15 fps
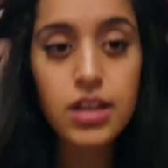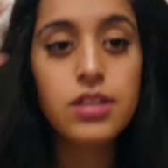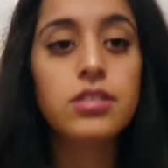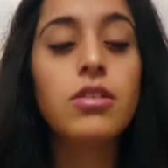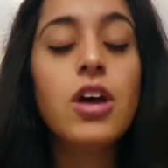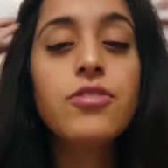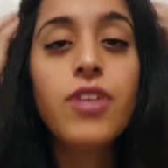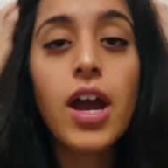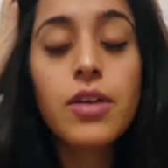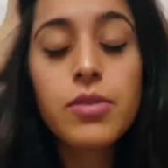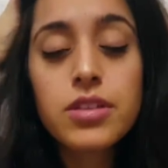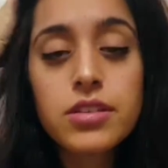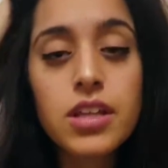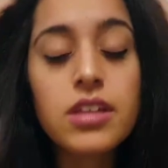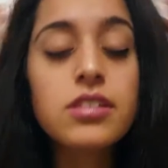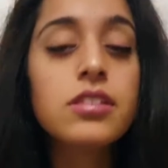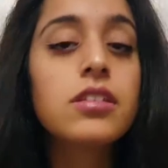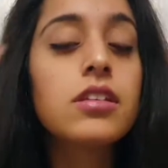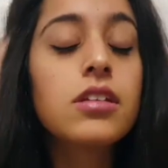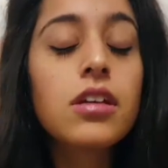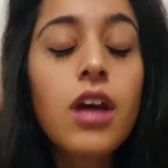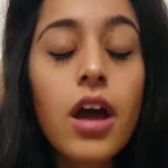So I find with this
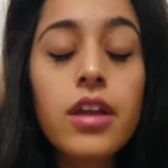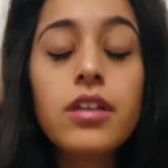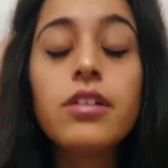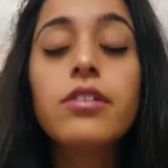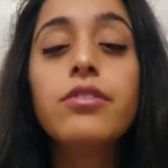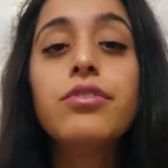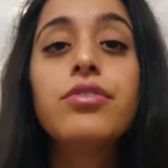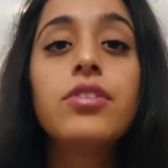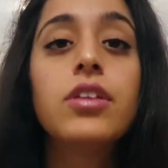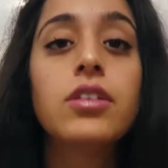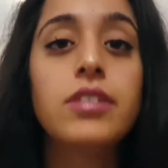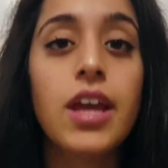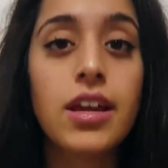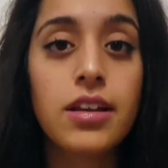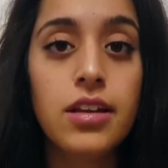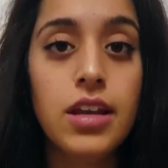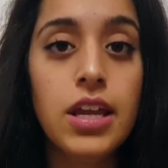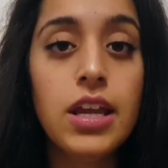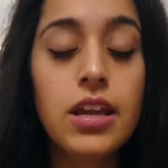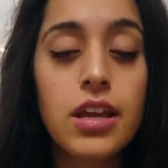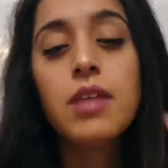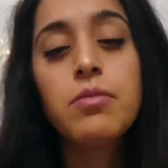kind of
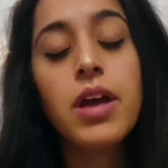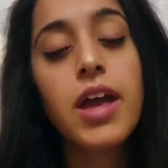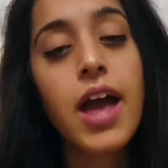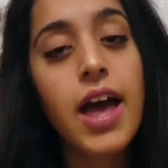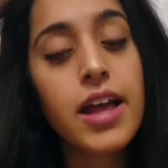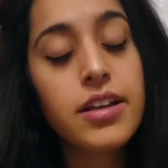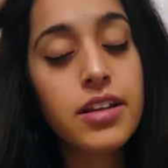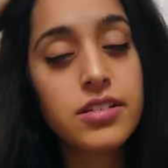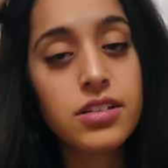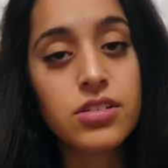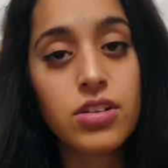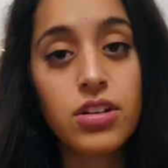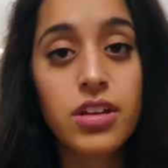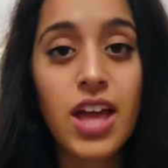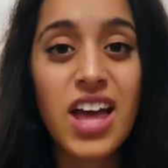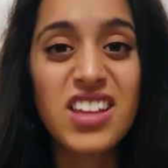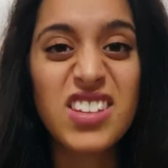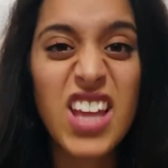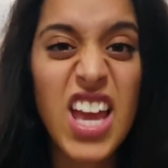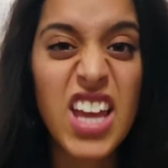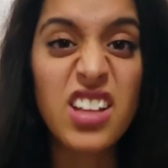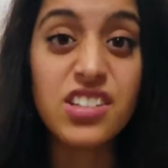technique, my head doesn't look as
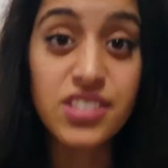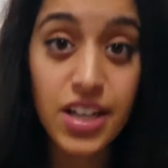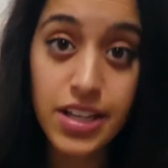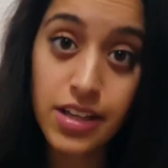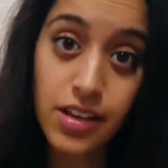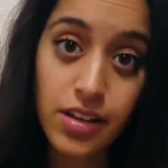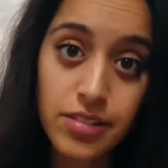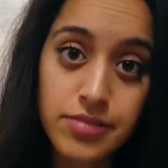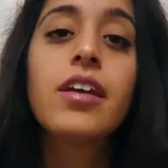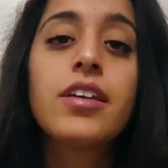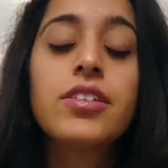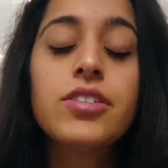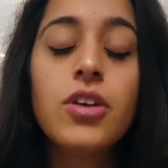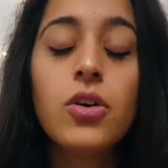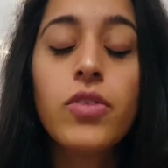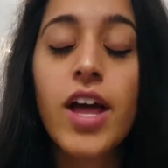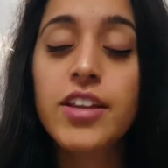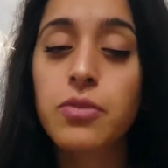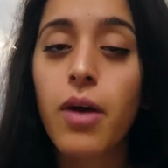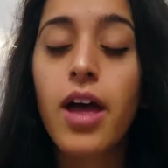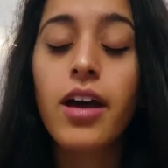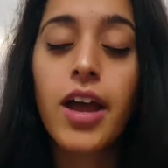egg-like. So that's
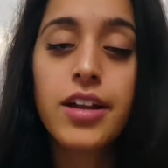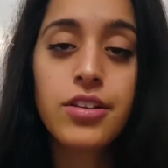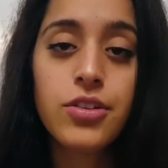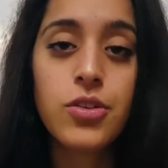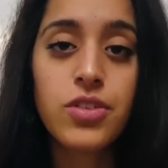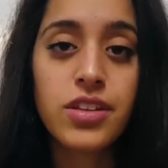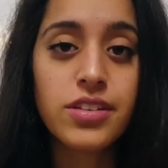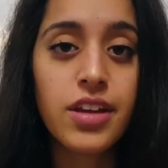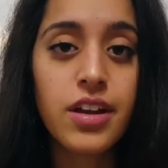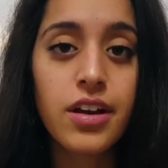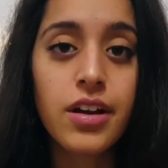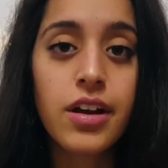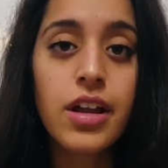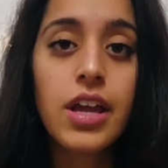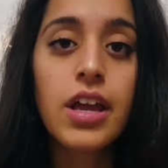why I like to do this hair.